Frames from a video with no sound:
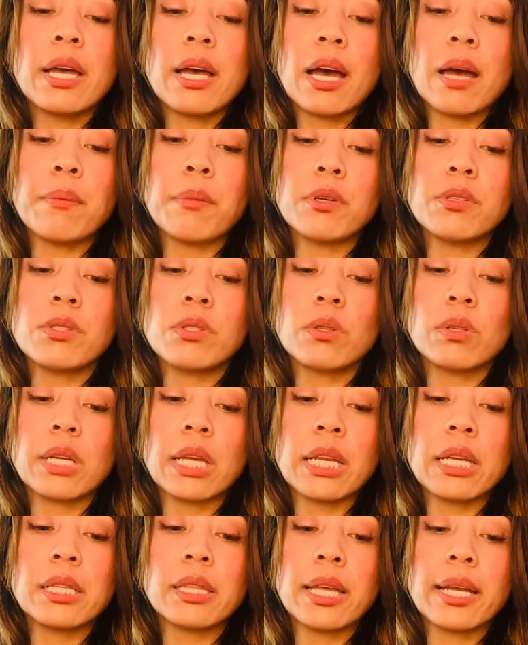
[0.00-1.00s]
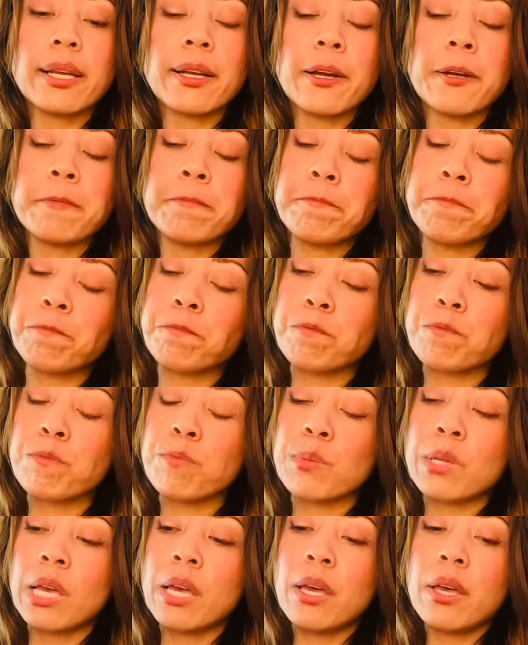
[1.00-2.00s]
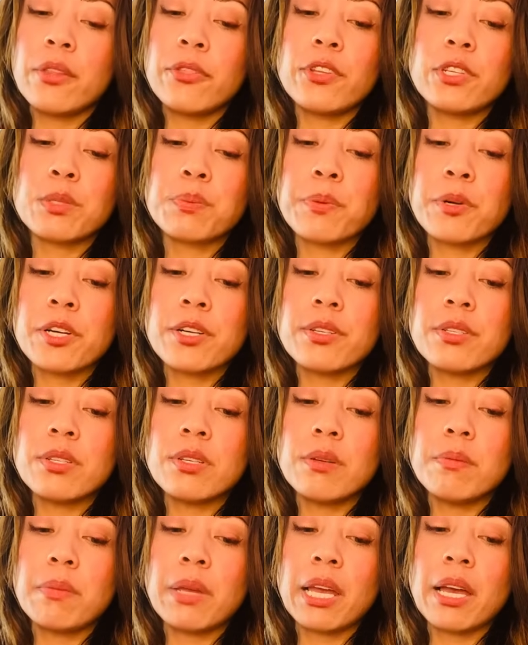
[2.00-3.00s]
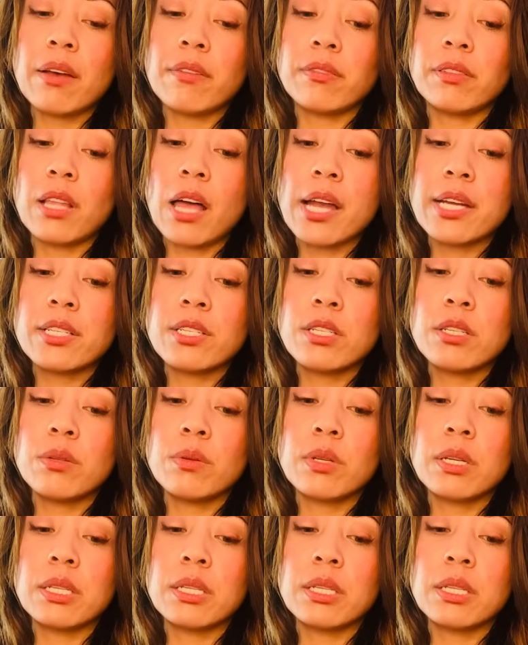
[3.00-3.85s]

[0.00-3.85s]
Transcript: I'm also getting like this person may have lied to you